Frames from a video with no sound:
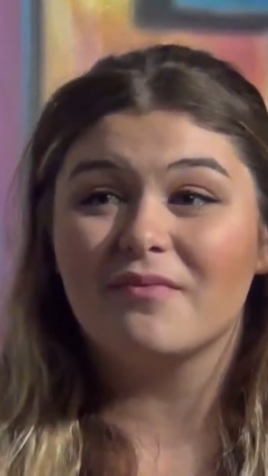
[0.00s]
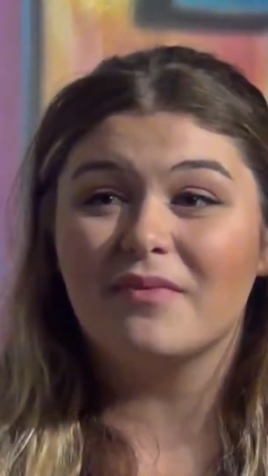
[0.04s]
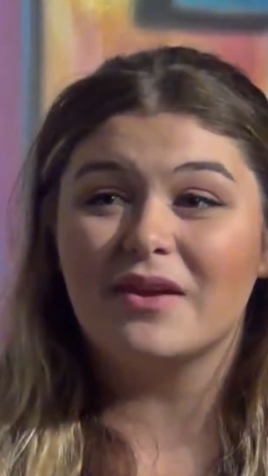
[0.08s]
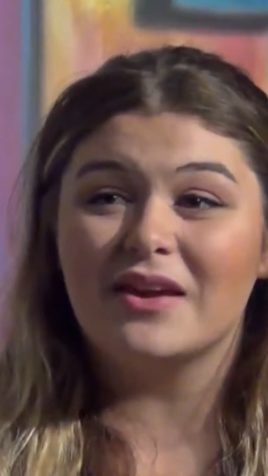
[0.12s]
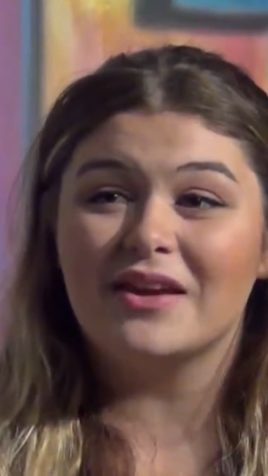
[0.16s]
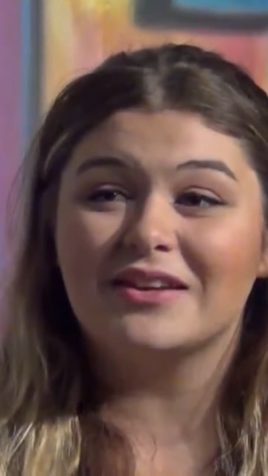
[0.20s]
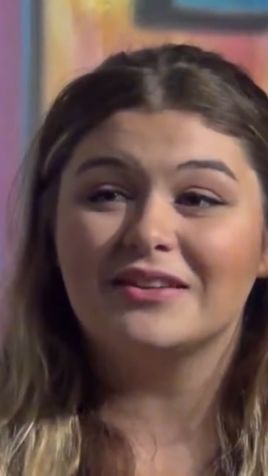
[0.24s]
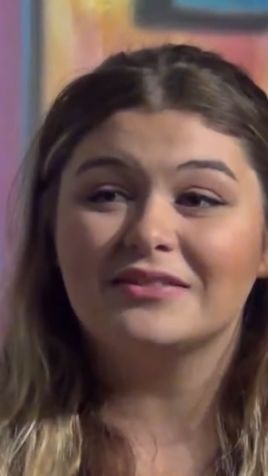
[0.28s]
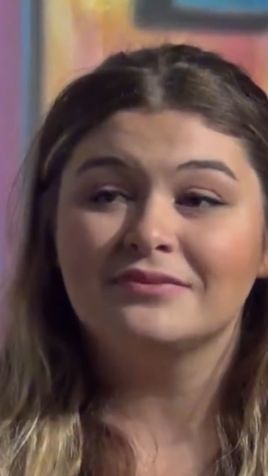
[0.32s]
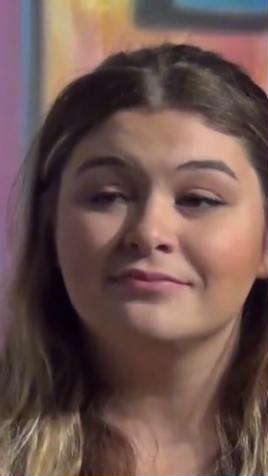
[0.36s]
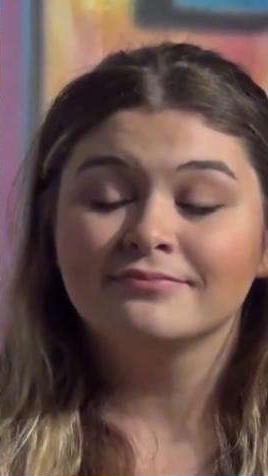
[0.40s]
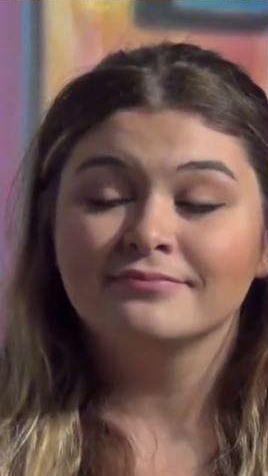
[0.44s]

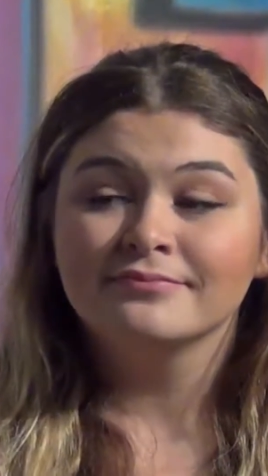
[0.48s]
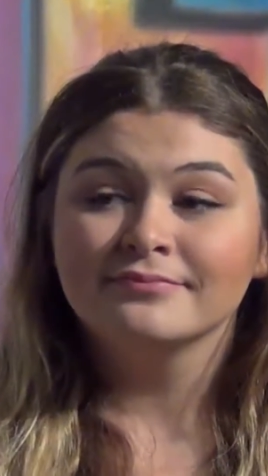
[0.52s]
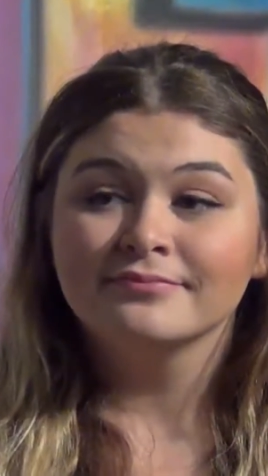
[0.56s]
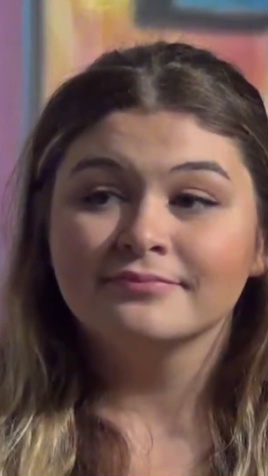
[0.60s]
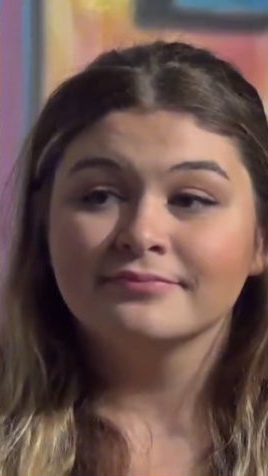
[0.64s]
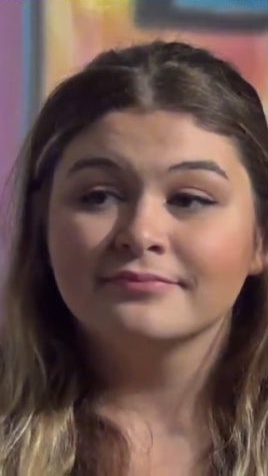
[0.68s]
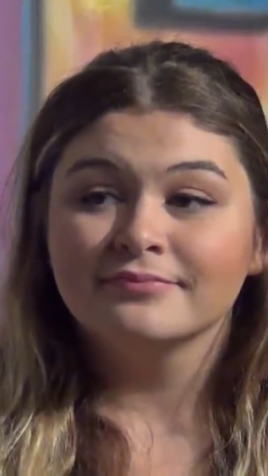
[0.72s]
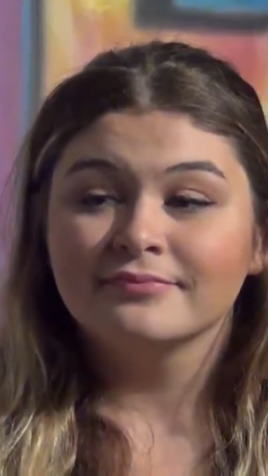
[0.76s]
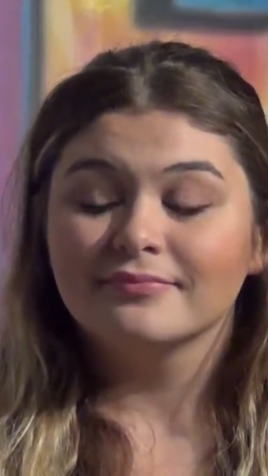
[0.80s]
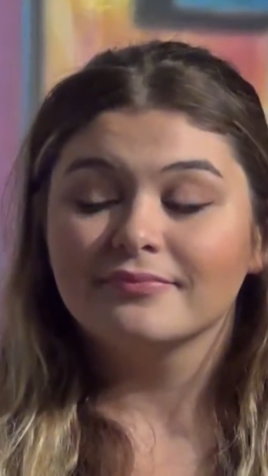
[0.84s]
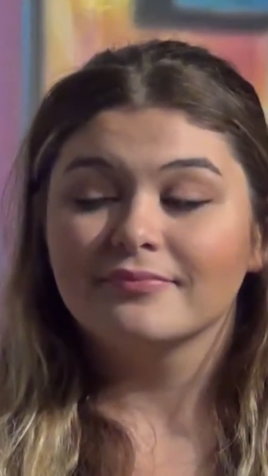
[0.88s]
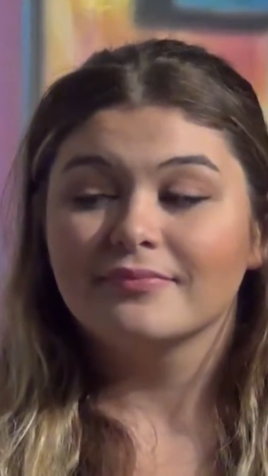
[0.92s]
mean,
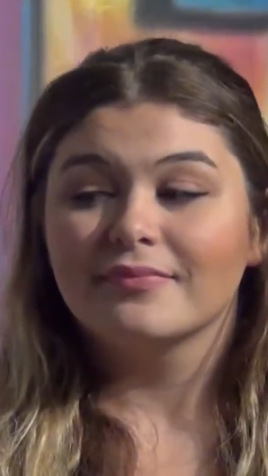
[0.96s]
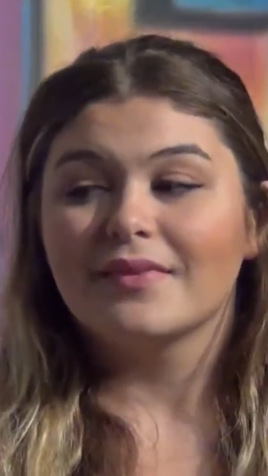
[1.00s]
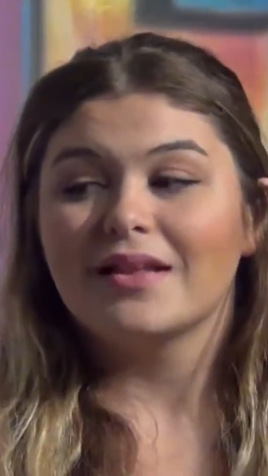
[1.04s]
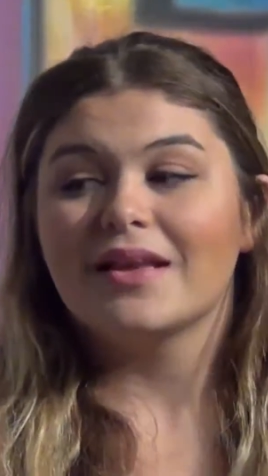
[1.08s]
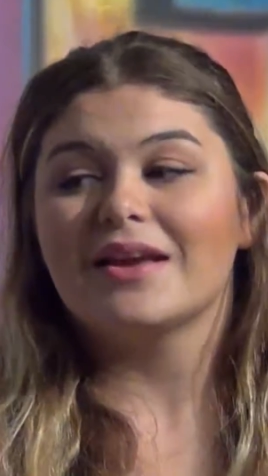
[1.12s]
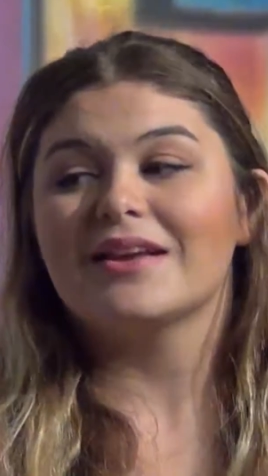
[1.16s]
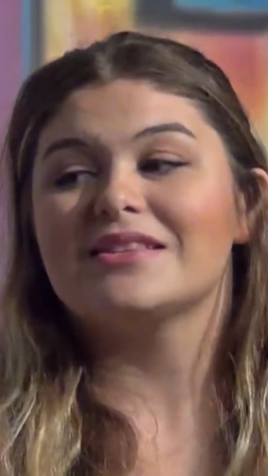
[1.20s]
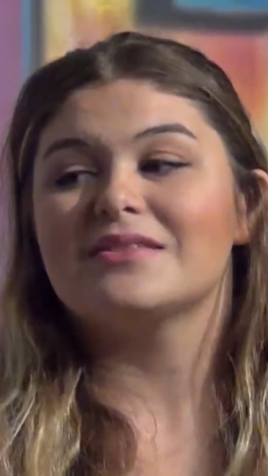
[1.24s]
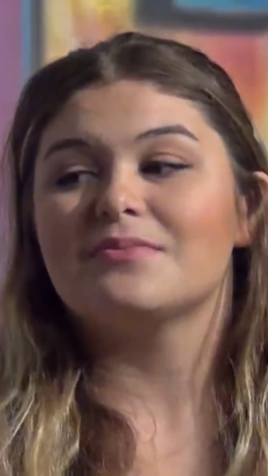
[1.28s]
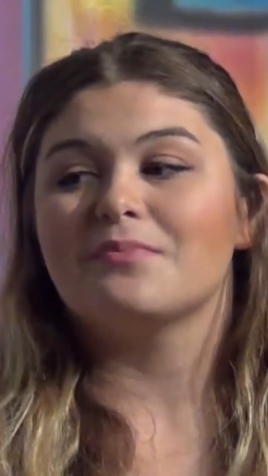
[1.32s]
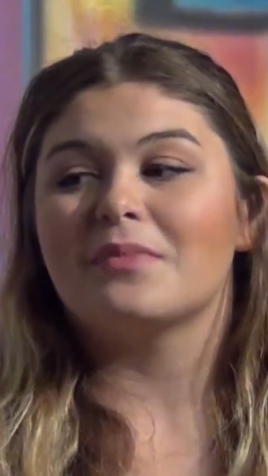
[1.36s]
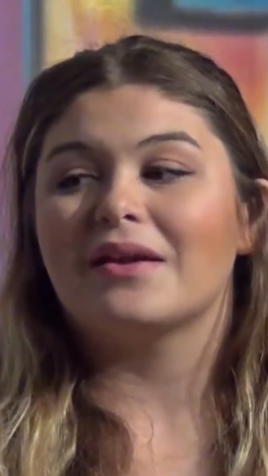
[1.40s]

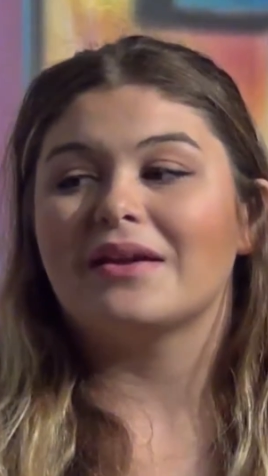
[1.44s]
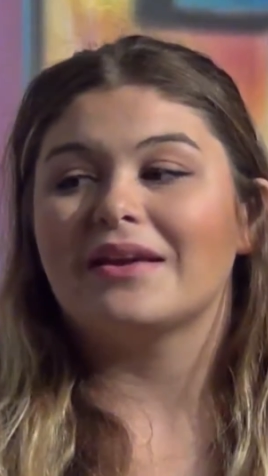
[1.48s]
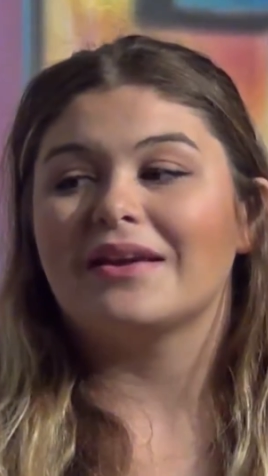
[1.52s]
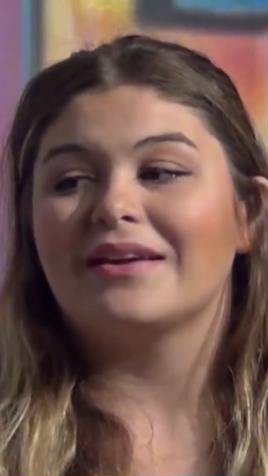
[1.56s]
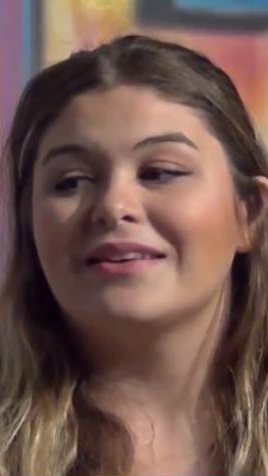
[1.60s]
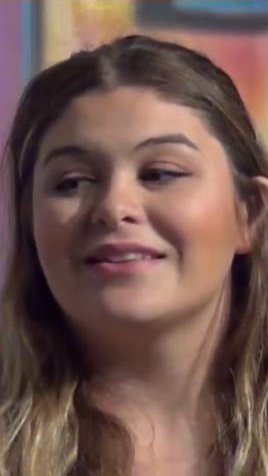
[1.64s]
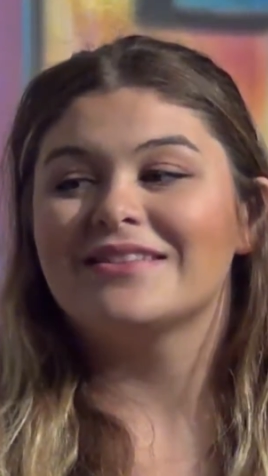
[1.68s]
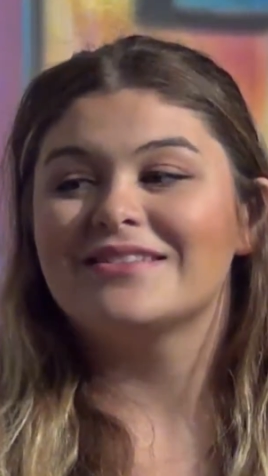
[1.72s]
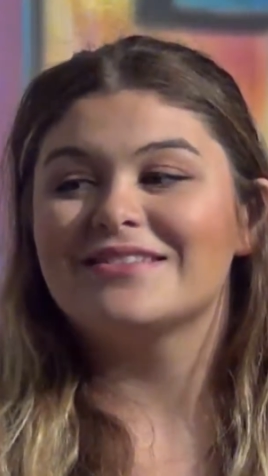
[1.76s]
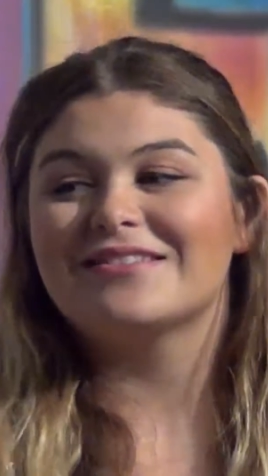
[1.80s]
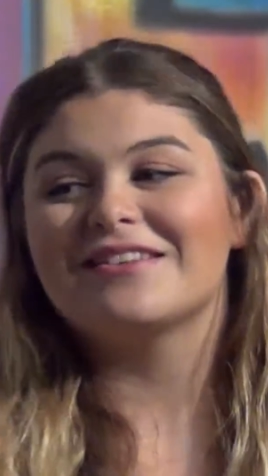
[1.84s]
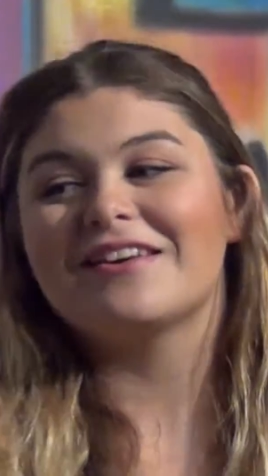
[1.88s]
it's
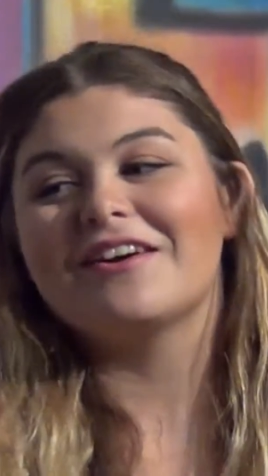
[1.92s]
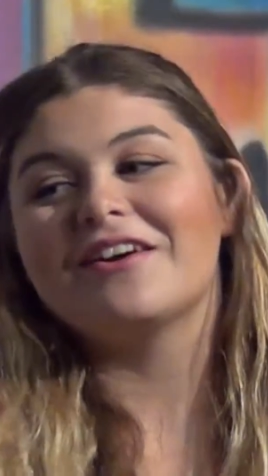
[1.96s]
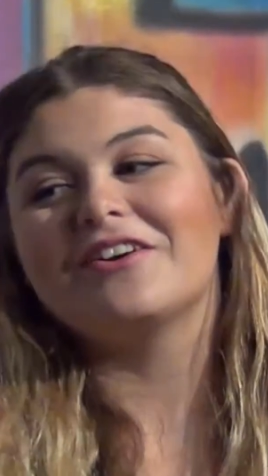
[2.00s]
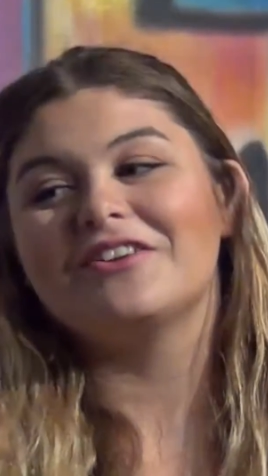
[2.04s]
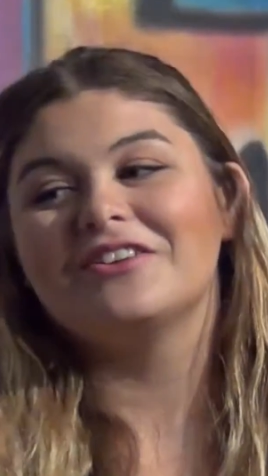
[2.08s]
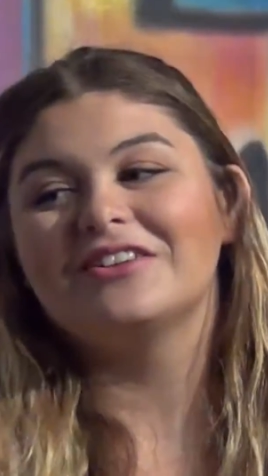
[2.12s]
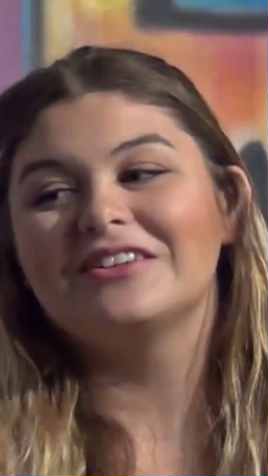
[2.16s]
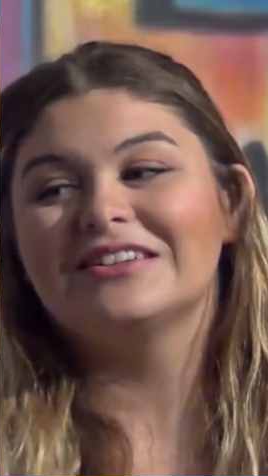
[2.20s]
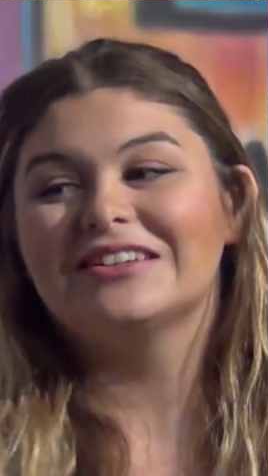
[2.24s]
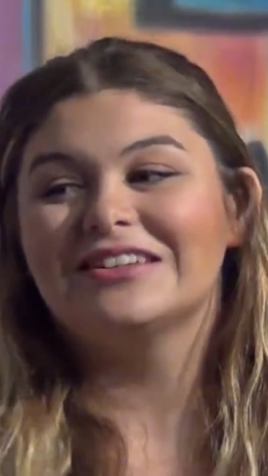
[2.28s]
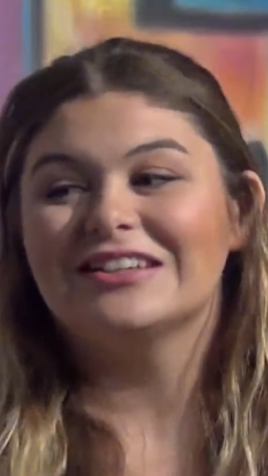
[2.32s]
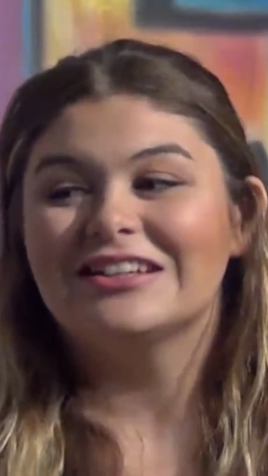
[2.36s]
money, so.